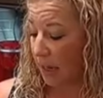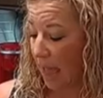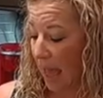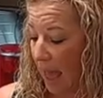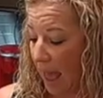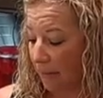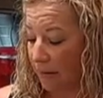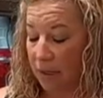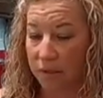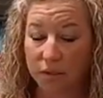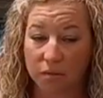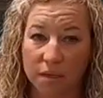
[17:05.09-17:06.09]
a
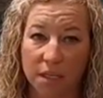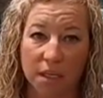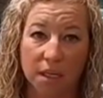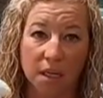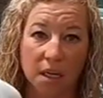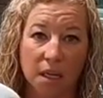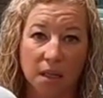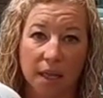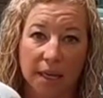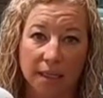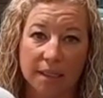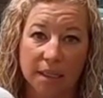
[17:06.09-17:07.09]
heavy duty,
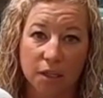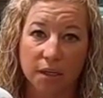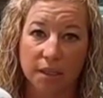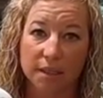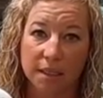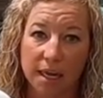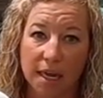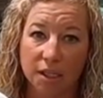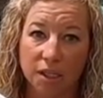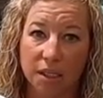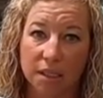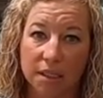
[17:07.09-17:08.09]
like degreasing
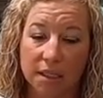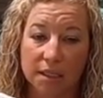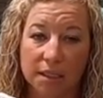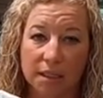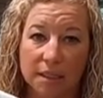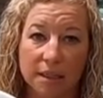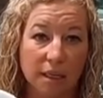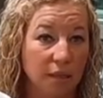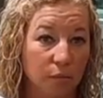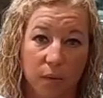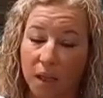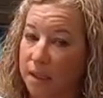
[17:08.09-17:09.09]
agent, this is,
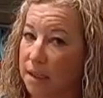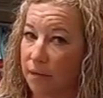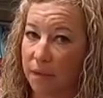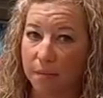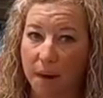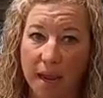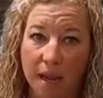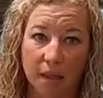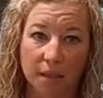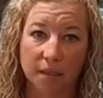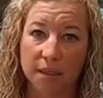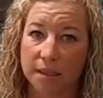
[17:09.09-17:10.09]
it's relatively
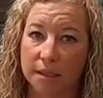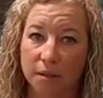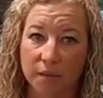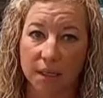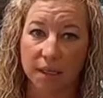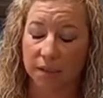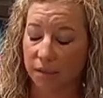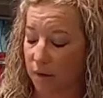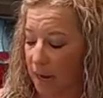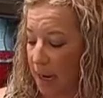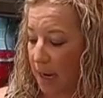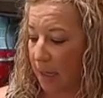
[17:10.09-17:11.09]
mild. It doesn't do anything to
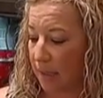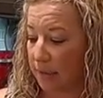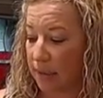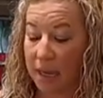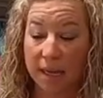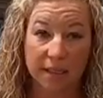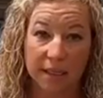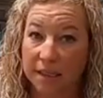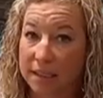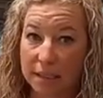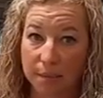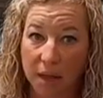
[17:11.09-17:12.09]
our hands. It
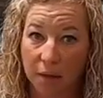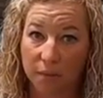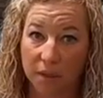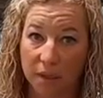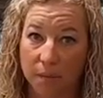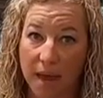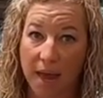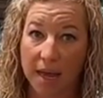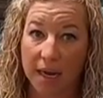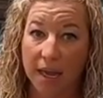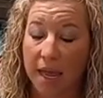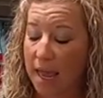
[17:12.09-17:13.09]
doesn't smell really
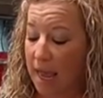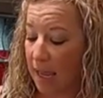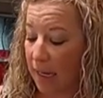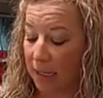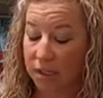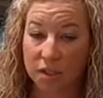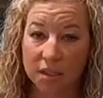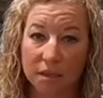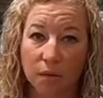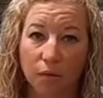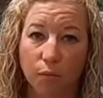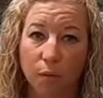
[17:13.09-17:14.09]
bad. And it's
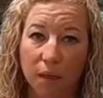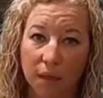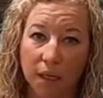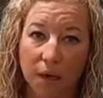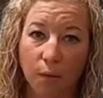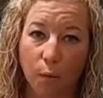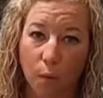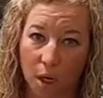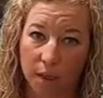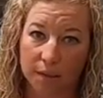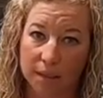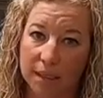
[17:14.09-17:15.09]
just really
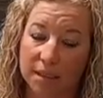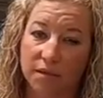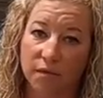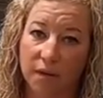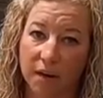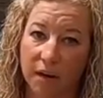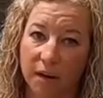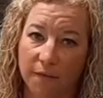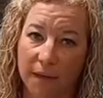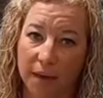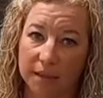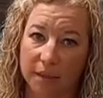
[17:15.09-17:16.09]
works and is very
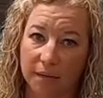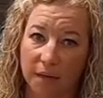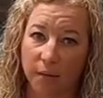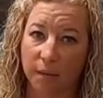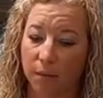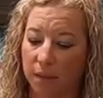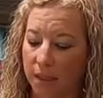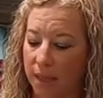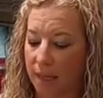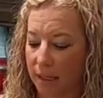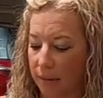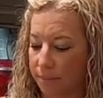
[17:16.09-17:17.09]
effective and we really
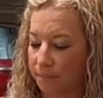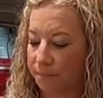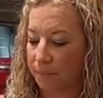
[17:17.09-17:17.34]
like it.